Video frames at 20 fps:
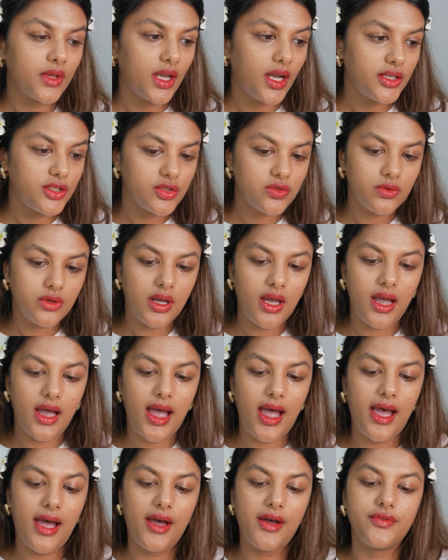I just wanna
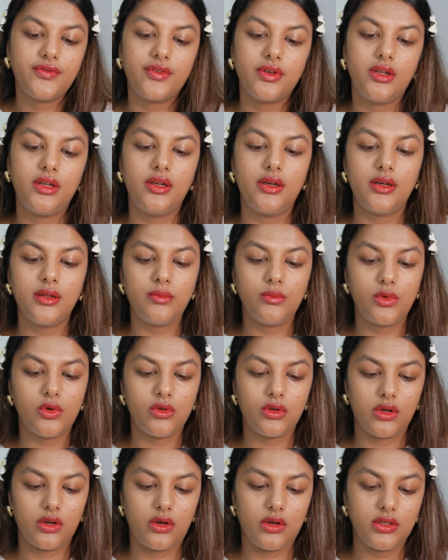have a little
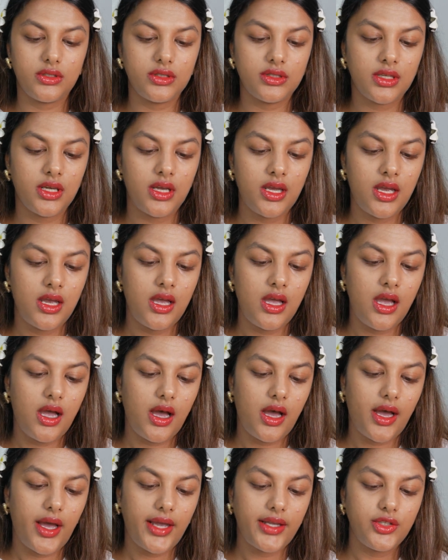more gloss.
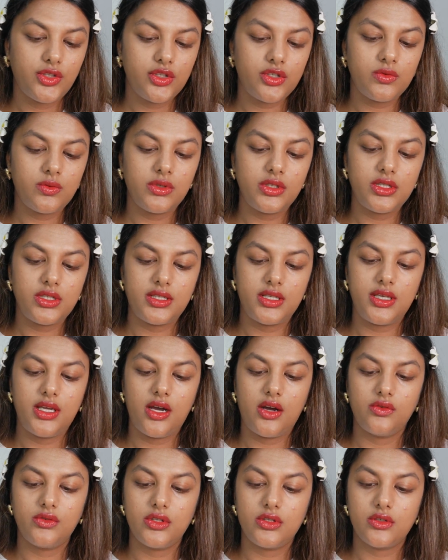I just wanna see
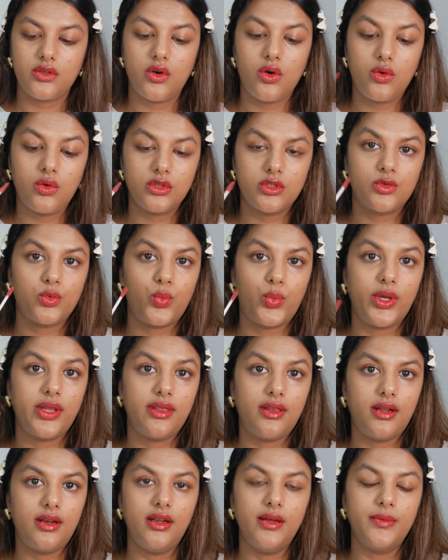how this goes with the